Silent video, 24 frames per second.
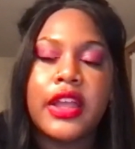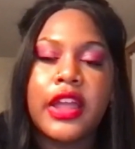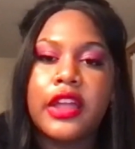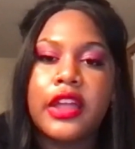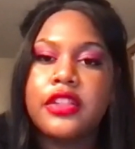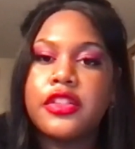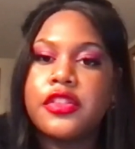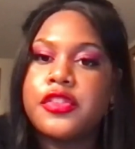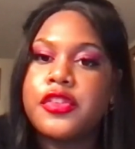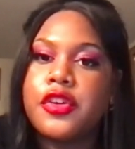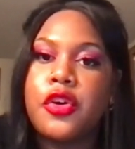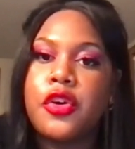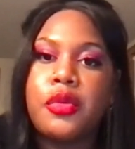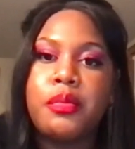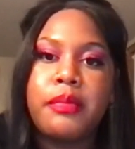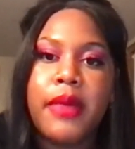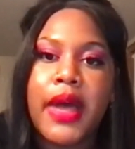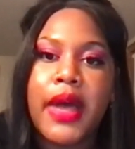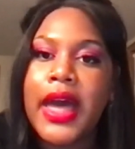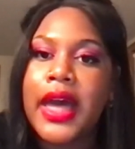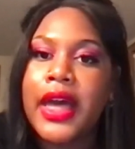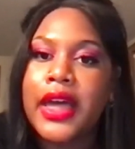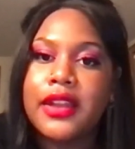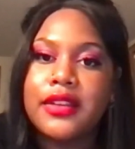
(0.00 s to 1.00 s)
so
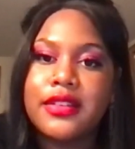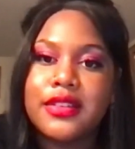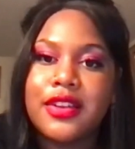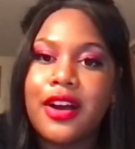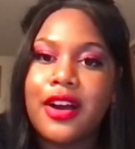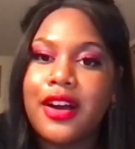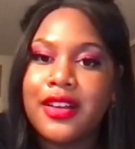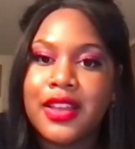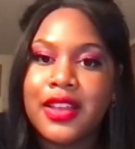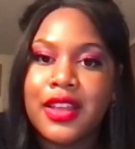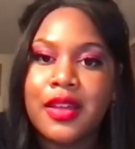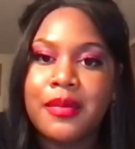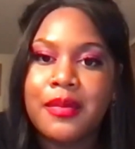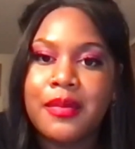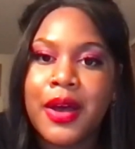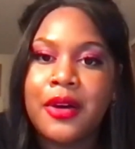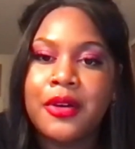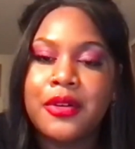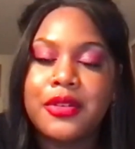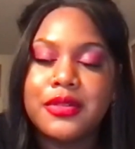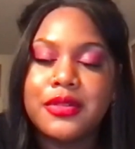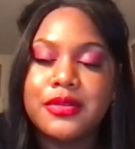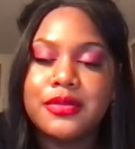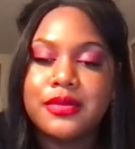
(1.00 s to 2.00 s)
mad talking
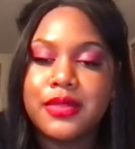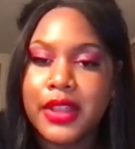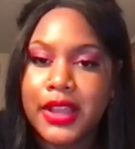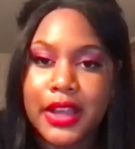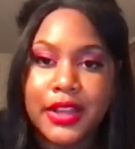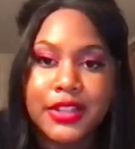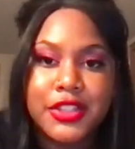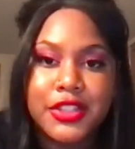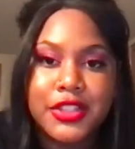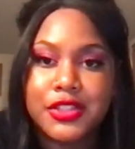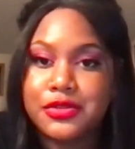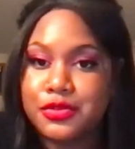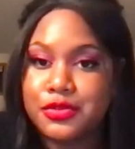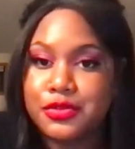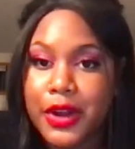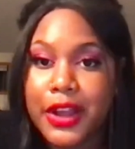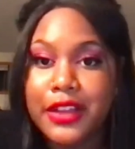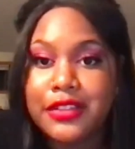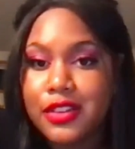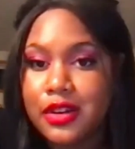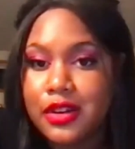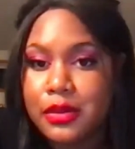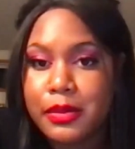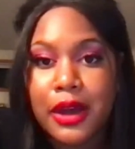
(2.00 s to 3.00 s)
about, like I just
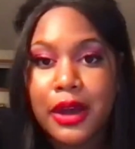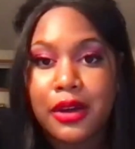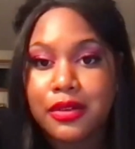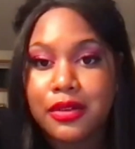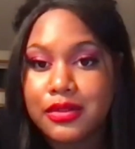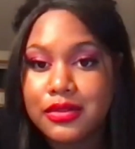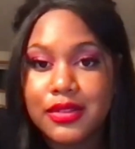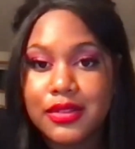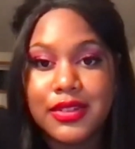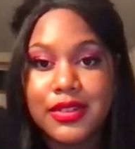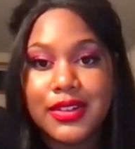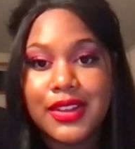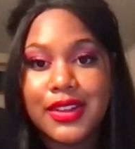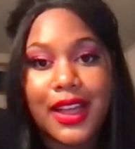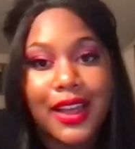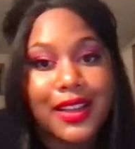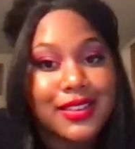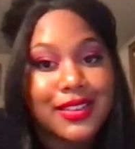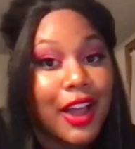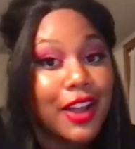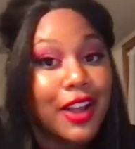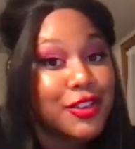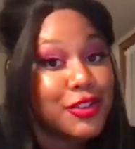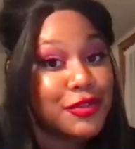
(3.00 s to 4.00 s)
ranted about
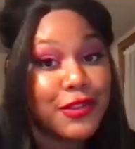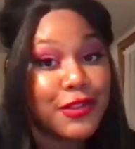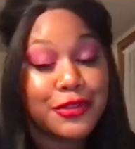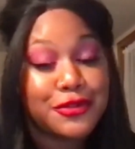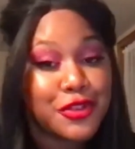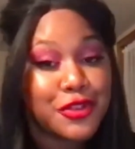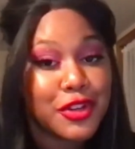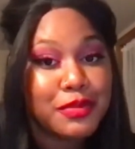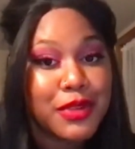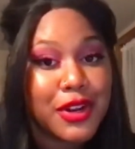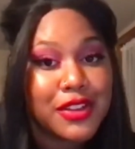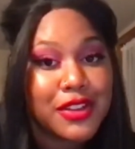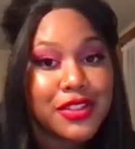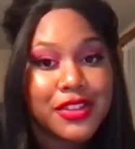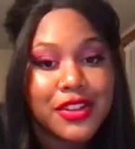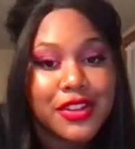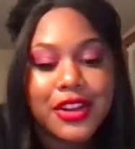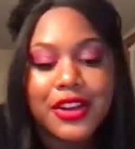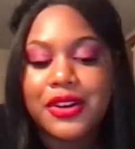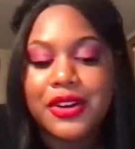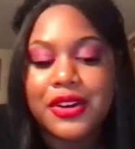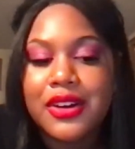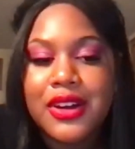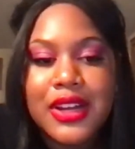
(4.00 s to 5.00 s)
not 15 minutes
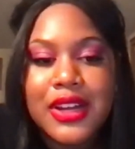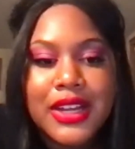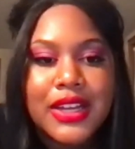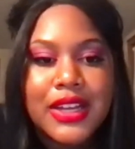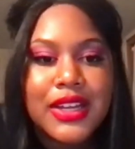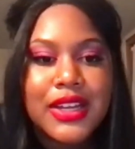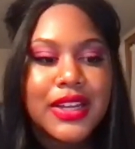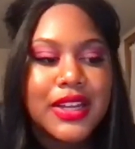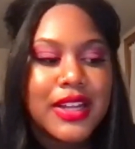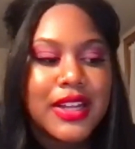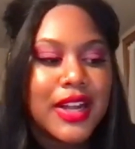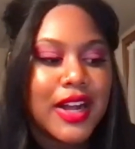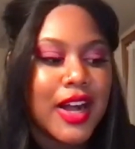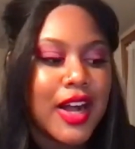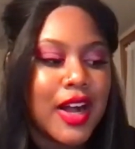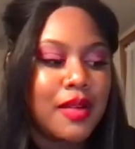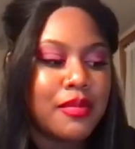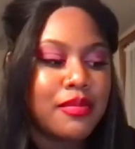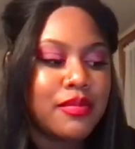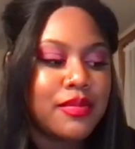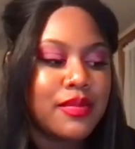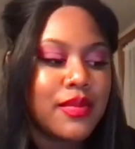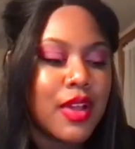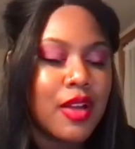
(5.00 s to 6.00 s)
ago
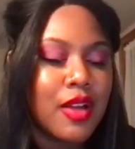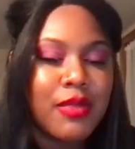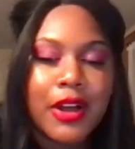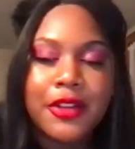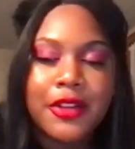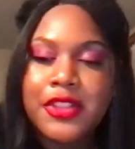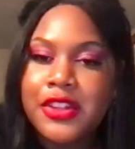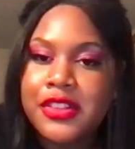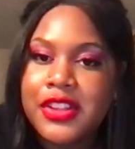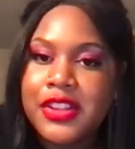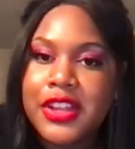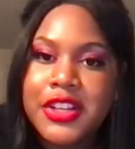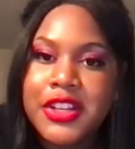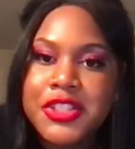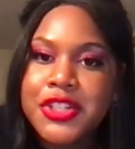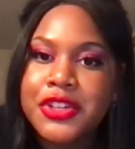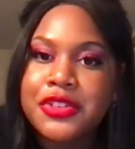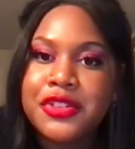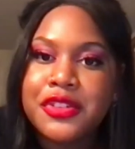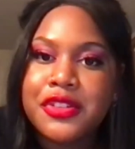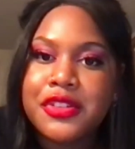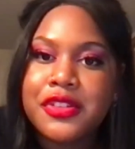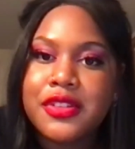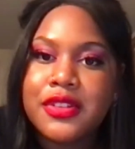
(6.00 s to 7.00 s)
about these
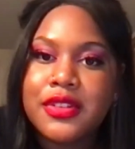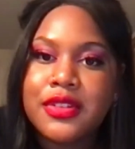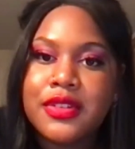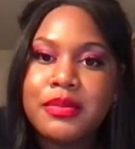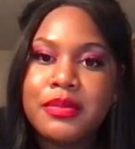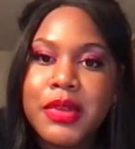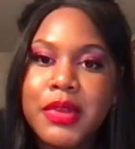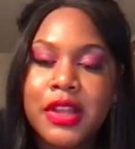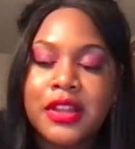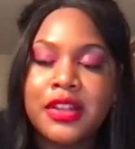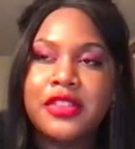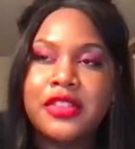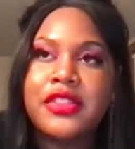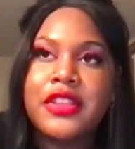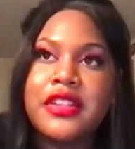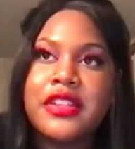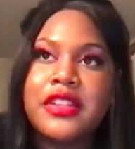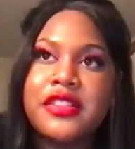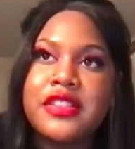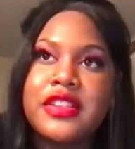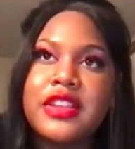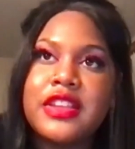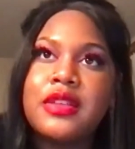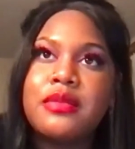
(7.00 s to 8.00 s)
issues, because
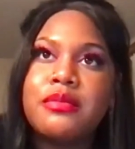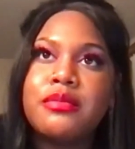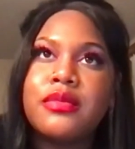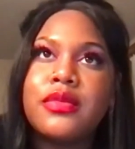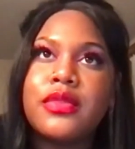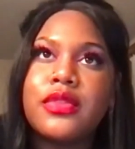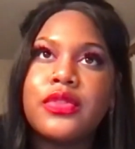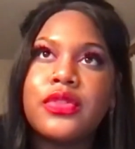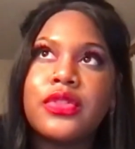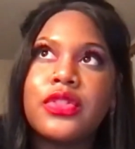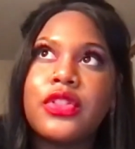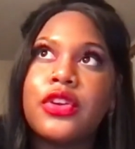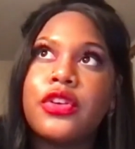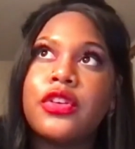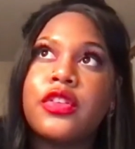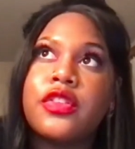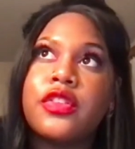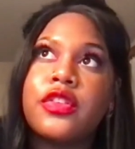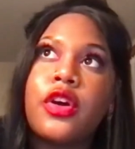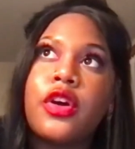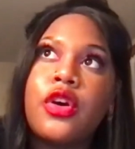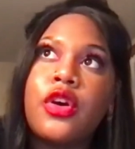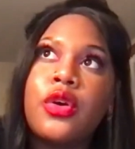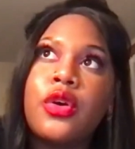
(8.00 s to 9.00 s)
they're
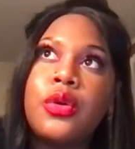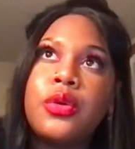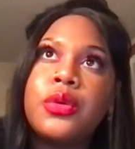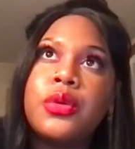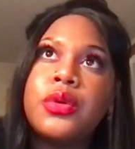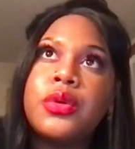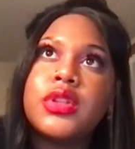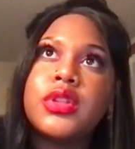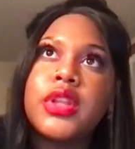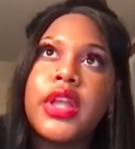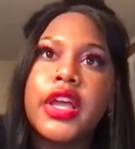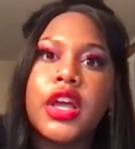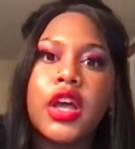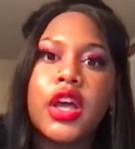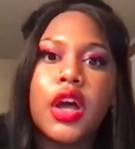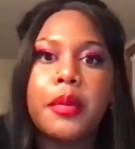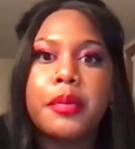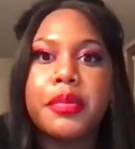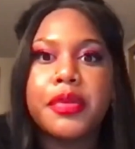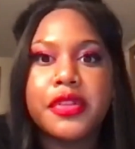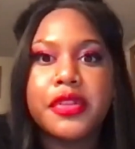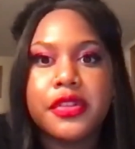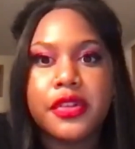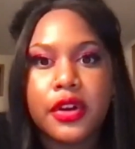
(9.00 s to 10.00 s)
so like
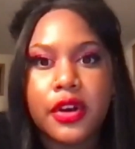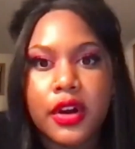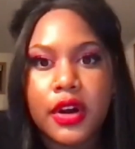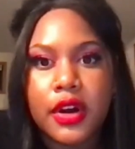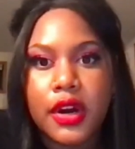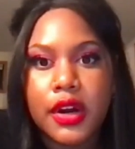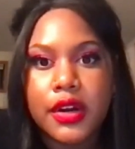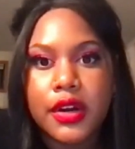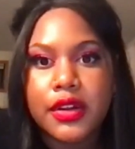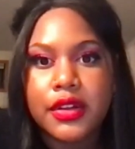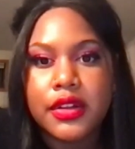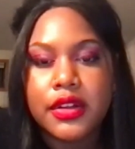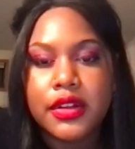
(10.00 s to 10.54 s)
absurd.